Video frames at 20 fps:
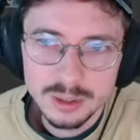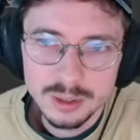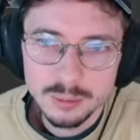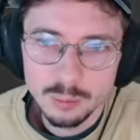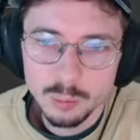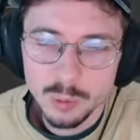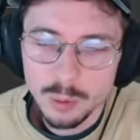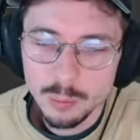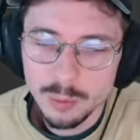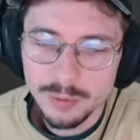
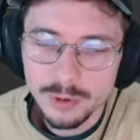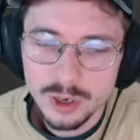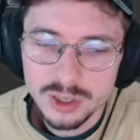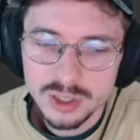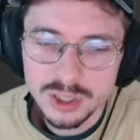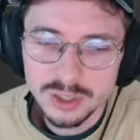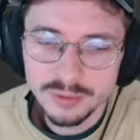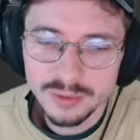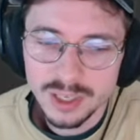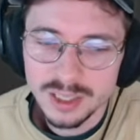when we've got
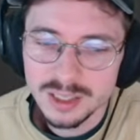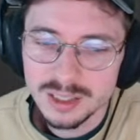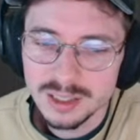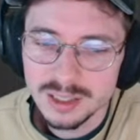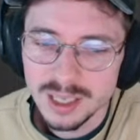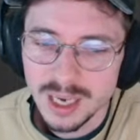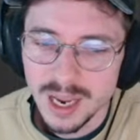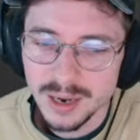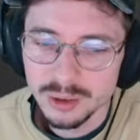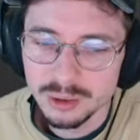stuff like
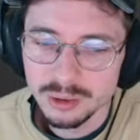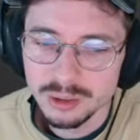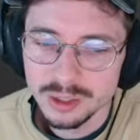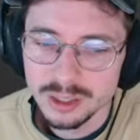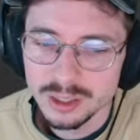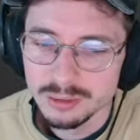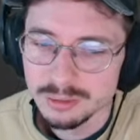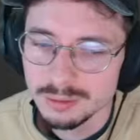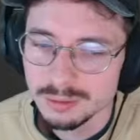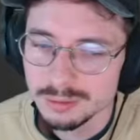tannoy?
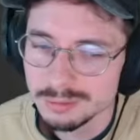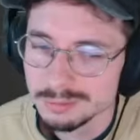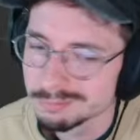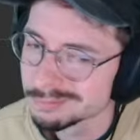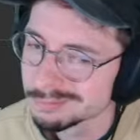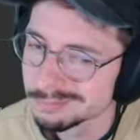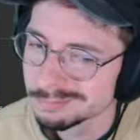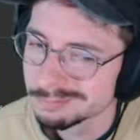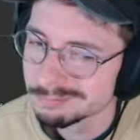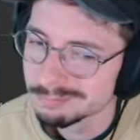
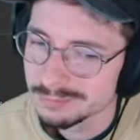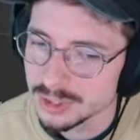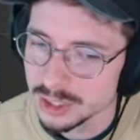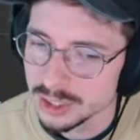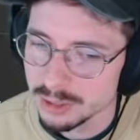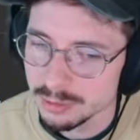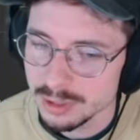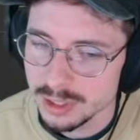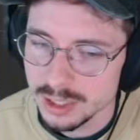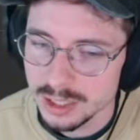Do you
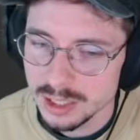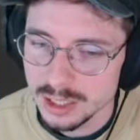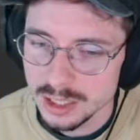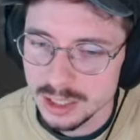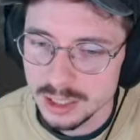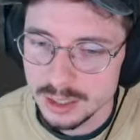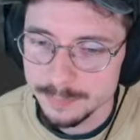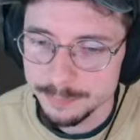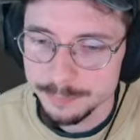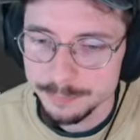really need
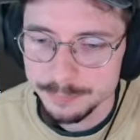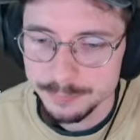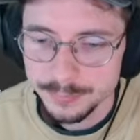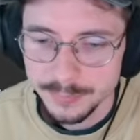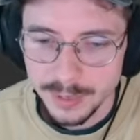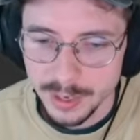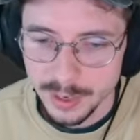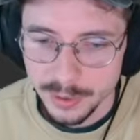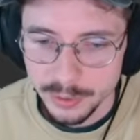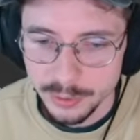it?
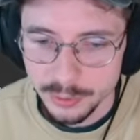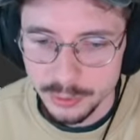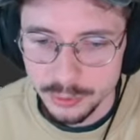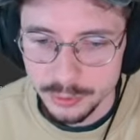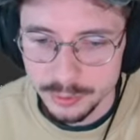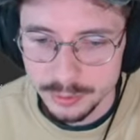I don't know.